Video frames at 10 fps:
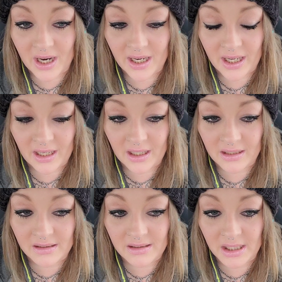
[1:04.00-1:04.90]

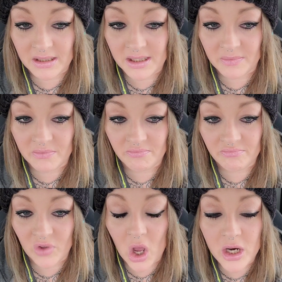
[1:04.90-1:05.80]
ready, did
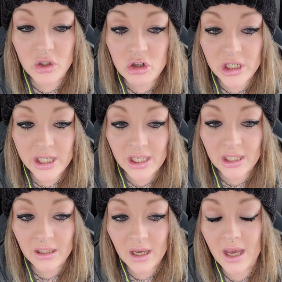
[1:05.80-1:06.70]
some
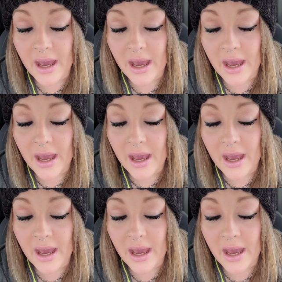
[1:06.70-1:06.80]
laundry,